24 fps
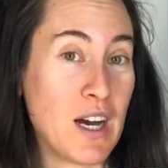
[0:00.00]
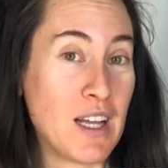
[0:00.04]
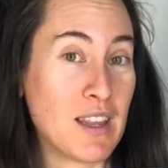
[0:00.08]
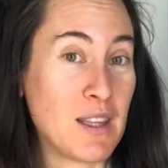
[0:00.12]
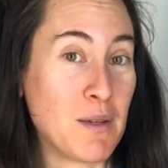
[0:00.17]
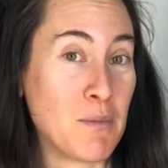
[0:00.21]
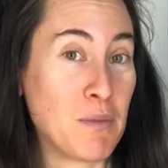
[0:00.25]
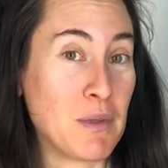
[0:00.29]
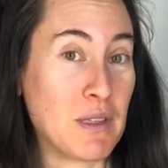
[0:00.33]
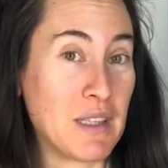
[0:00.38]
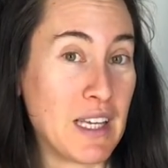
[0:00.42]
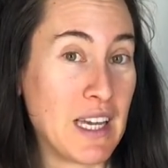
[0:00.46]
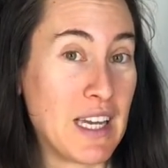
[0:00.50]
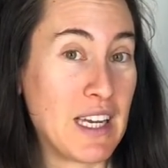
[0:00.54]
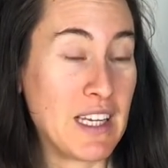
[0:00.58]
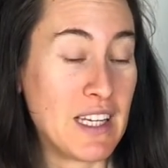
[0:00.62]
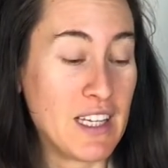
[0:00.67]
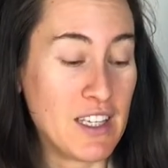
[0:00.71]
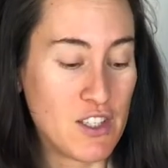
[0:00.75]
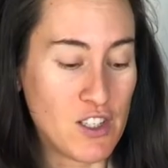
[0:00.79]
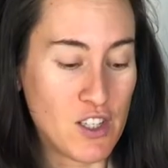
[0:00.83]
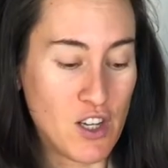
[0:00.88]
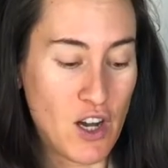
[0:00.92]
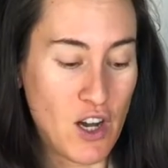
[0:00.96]
the
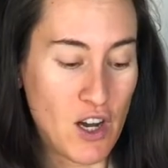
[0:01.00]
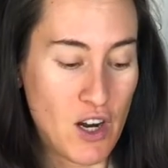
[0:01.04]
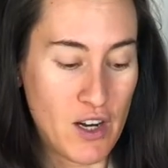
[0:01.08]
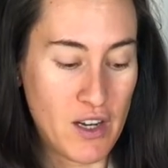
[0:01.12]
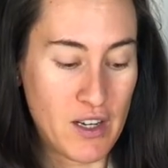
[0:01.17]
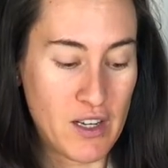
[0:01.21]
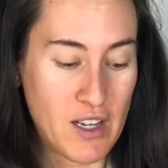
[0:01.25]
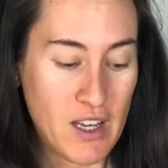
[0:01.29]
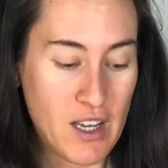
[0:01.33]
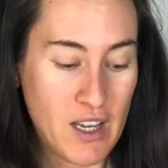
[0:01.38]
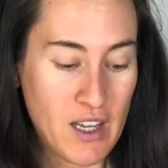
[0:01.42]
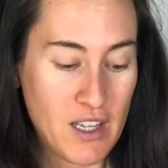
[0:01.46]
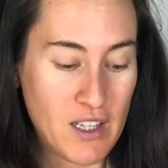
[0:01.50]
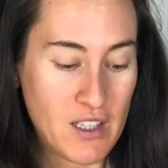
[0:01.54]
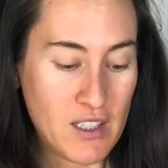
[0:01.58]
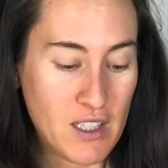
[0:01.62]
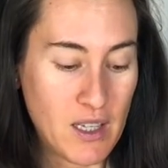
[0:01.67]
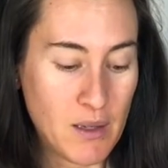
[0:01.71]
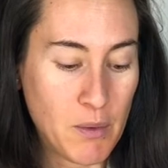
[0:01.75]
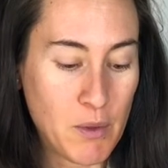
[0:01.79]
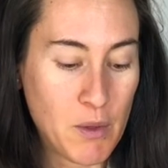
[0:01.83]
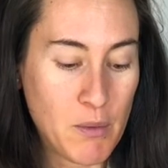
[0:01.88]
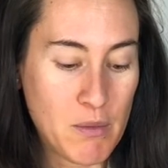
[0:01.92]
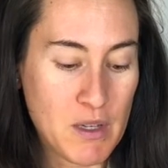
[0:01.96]
Pleiades card.
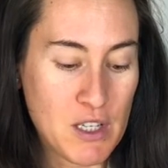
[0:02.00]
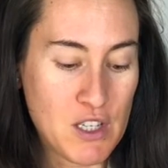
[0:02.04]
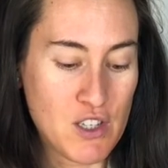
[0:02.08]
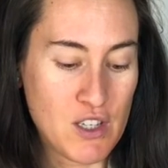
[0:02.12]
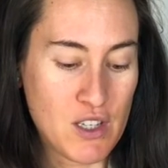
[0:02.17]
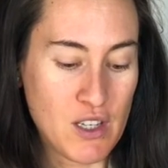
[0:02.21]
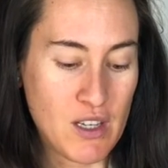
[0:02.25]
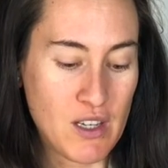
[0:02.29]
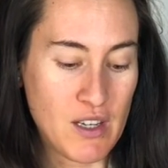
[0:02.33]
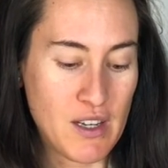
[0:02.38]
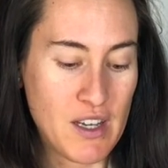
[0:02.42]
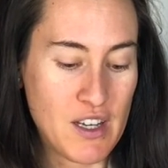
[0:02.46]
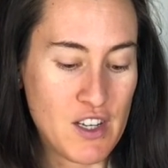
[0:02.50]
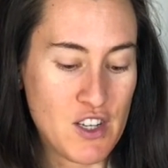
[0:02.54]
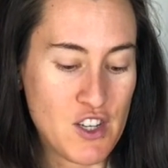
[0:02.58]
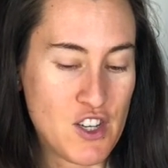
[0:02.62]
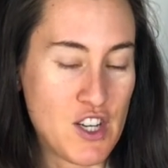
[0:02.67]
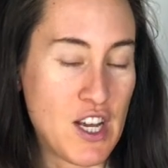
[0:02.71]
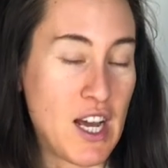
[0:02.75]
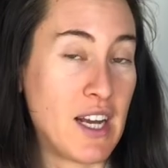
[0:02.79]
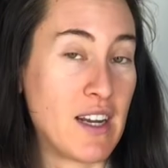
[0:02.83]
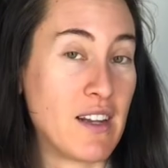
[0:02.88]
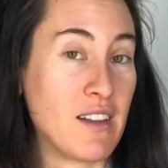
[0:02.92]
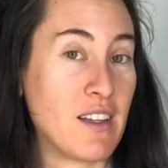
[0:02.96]
Double mission,
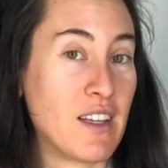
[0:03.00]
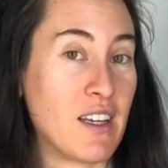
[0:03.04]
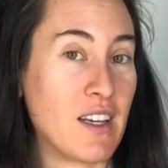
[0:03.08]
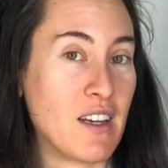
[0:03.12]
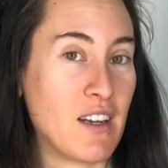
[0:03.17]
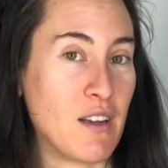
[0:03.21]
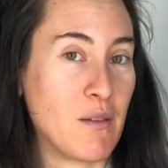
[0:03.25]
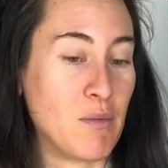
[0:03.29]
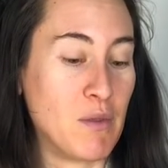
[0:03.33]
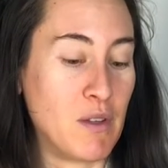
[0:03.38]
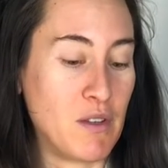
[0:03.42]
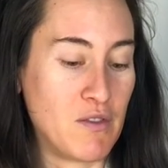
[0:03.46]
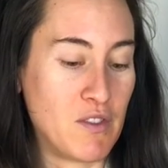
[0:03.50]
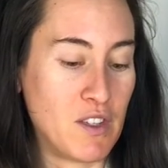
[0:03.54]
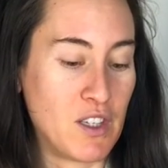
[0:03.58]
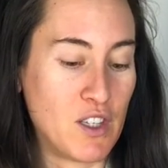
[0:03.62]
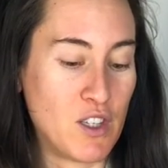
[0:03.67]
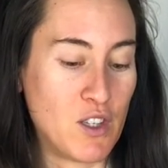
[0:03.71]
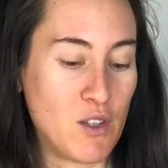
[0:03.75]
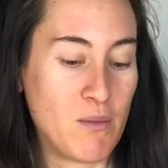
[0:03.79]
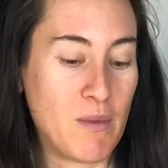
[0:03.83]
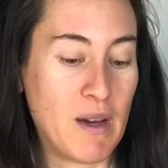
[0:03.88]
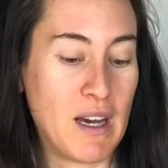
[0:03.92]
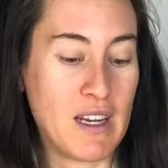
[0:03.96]
channeling and uplifting
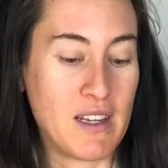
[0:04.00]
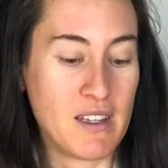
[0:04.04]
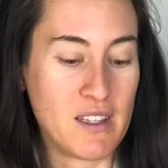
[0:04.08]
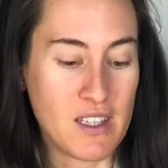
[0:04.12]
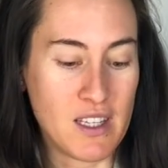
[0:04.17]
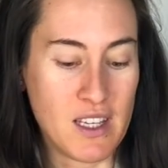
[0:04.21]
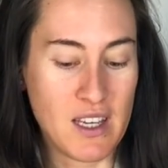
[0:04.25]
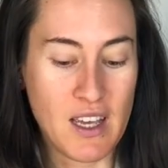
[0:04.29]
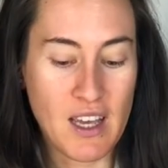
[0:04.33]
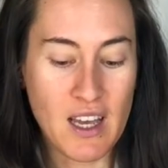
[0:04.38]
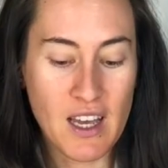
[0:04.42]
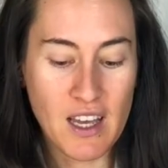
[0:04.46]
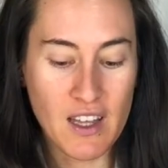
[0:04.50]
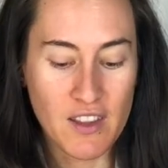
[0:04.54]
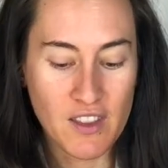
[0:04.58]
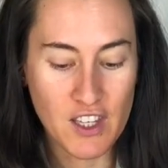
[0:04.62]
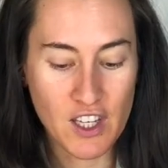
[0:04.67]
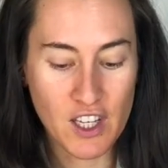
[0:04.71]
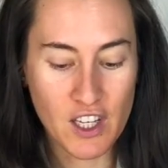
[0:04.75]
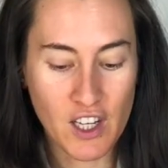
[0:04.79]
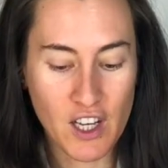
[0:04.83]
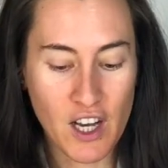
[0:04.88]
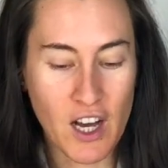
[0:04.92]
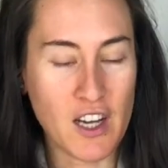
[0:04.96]
humanity. The
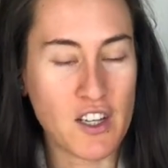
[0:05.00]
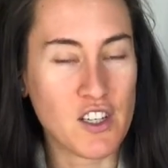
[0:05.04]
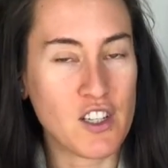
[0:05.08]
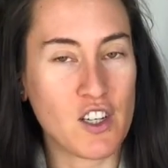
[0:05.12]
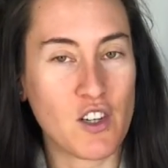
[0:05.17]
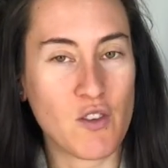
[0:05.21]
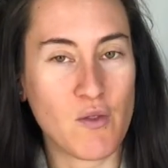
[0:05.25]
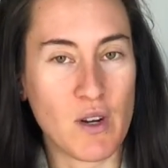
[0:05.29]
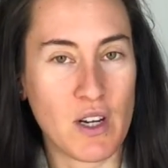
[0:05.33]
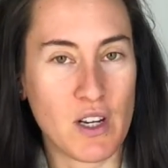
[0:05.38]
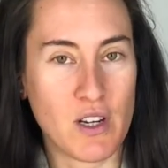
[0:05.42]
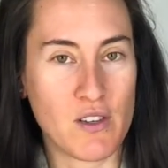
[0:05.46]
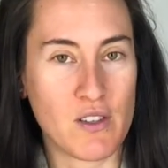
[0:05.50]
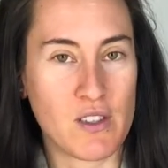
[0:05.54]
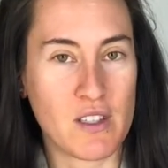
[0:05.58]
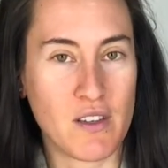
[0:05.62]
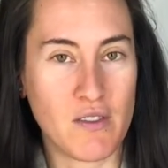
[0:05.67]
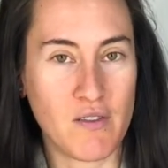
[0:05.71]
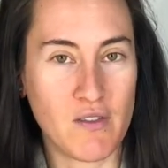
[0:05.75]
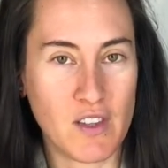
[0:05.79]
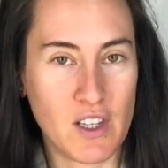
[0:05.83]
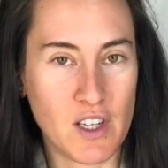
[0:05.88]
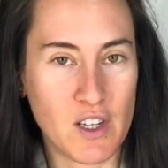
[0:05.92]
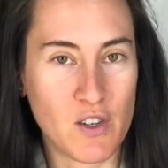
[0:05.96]
Akashic Records
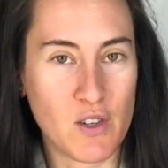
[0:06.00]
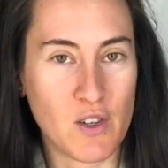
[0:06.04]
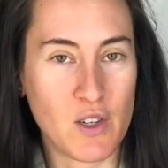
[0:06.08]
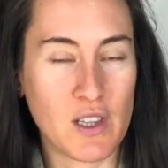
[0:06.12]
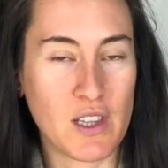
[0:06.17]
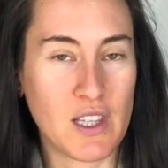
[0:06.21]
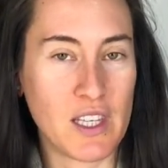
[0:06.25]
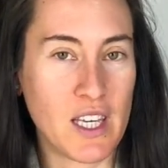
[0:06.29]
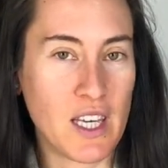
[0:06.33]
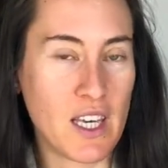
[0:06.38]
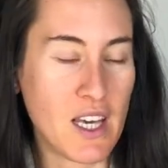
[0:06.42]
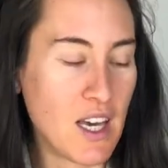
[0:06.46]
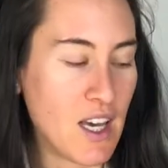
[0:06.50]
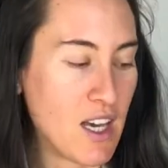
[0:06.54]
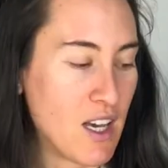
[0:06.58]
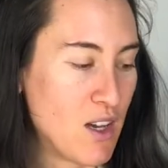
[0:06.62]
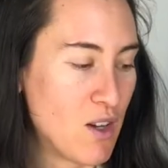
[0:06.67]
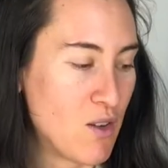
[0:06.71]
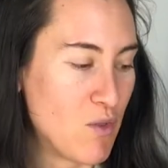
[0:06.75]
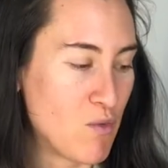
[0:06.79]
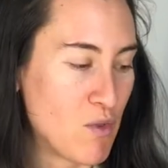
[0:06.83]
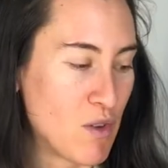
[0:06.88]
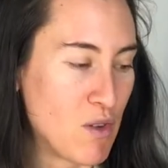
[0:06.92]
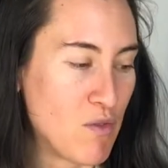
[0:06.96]
have literally
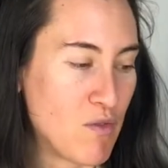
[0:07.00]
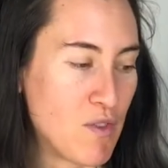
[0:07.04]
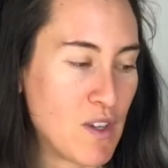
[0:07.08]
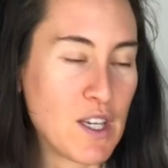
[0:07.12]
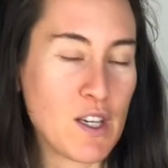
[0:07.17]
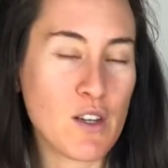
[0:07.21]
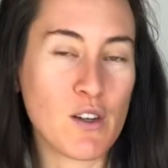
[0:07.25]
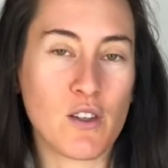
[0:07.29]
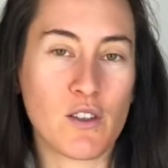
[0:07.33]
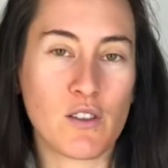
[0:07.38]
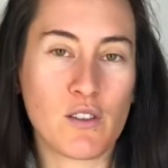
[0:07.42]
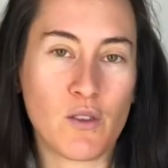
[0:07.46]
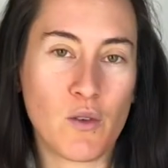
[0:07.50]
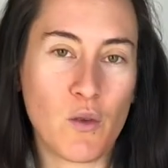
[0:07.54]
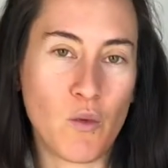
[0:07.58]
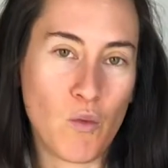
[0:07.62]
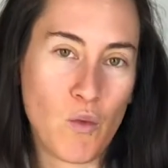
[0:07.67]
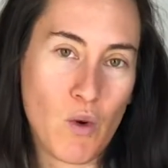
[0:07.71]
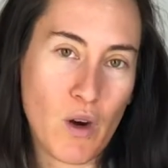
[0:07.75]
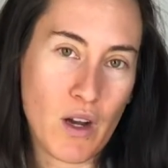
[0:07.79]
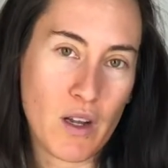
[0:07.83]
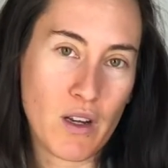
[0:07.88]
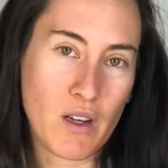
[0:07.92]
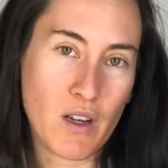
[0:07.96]
revealed
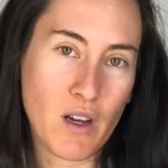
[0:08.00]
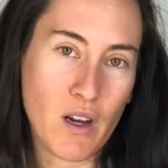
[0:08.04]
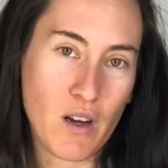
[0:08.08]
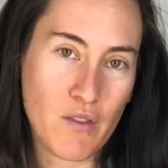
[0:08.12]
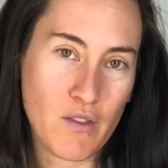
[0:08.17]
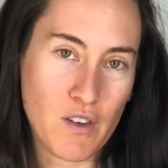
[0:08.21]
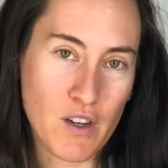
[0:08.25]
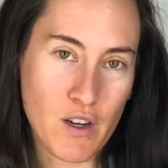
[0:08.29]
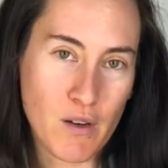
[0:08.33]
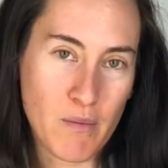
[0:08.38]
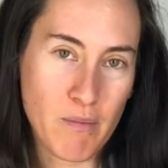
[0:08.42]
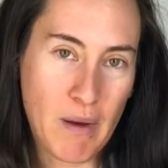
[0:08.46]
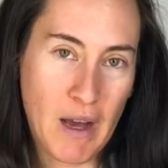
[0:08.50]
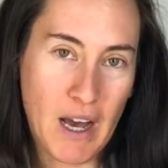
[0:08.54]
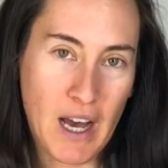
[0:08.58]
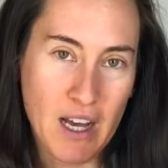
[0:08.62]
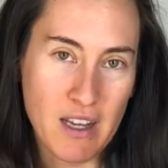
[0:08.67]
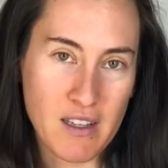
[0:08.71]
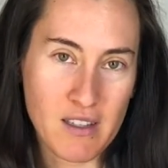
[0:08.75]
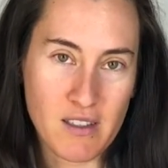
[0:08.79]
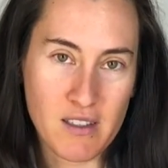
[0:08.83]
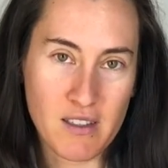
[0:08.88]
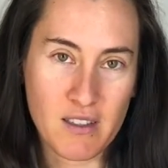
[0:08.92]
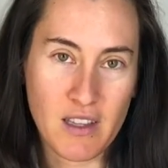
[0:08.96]
one of your
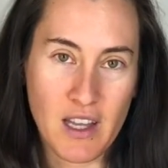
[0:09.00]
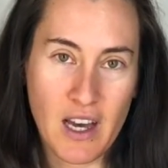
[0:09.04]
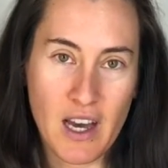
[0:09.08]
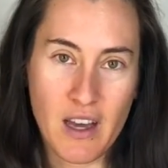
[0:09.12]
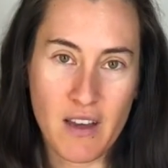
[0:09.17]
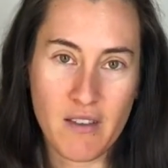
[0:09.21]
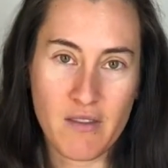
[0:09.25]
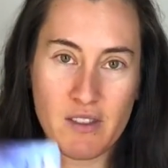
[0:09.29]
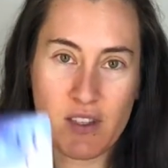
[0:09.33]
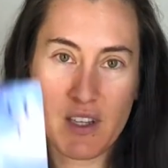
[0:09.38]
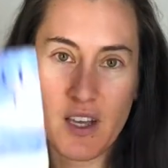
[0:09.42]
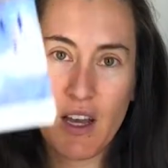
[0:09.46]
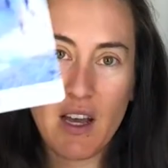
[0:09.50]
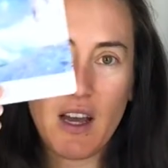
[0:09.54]
past lives